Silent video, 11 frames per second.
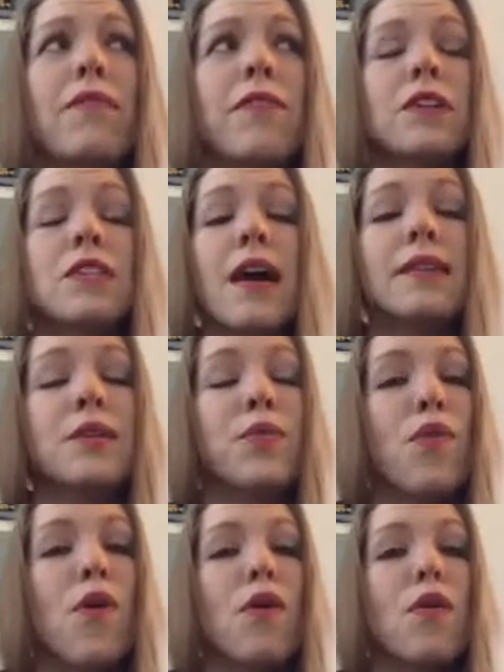first acting
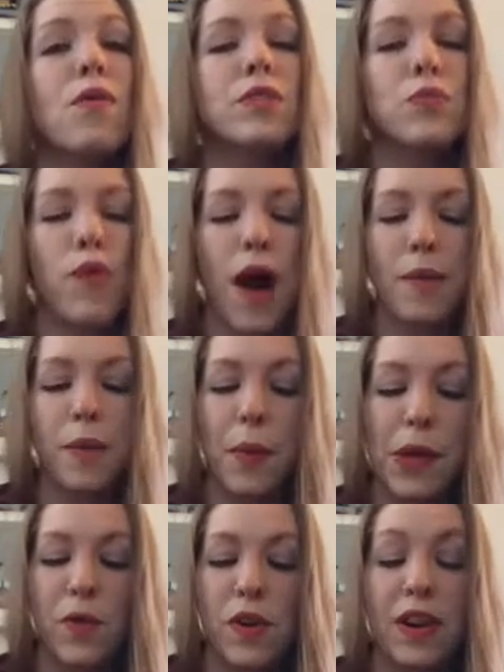role was
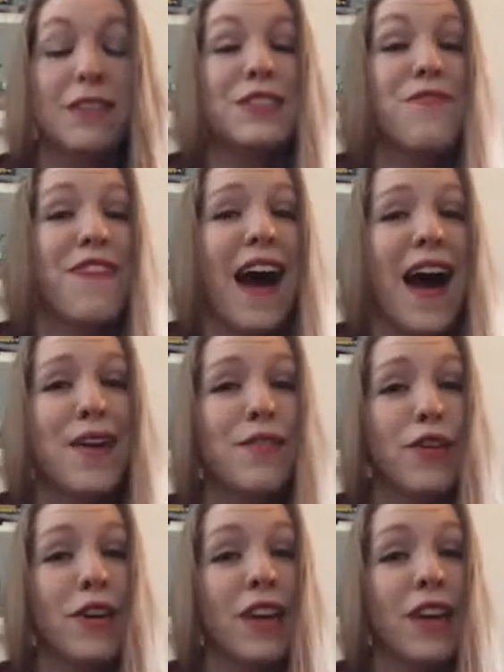probably when I was 5.